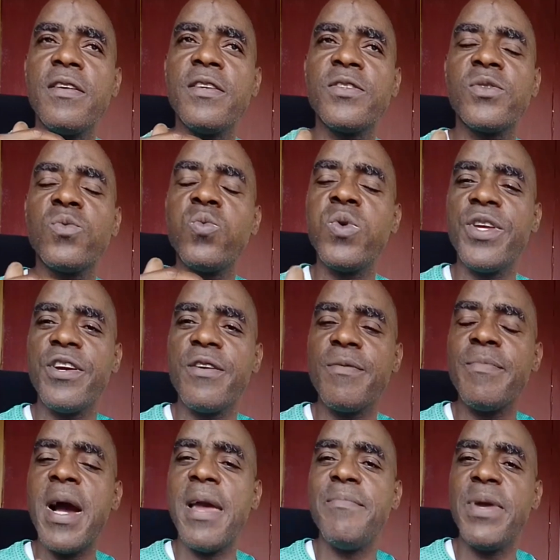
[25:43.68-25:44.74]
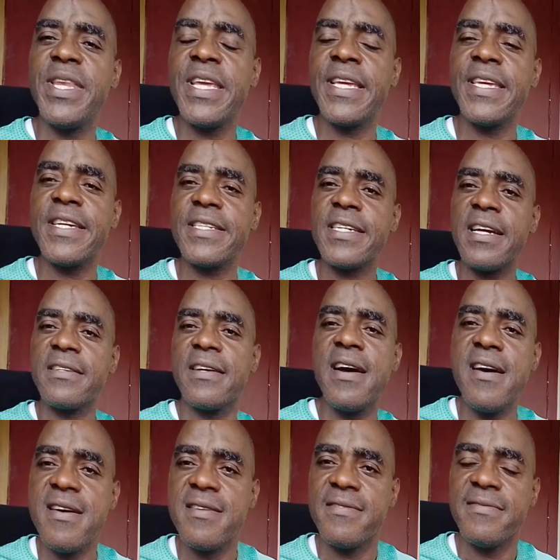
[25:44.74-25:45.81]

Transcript: is where my medication gone.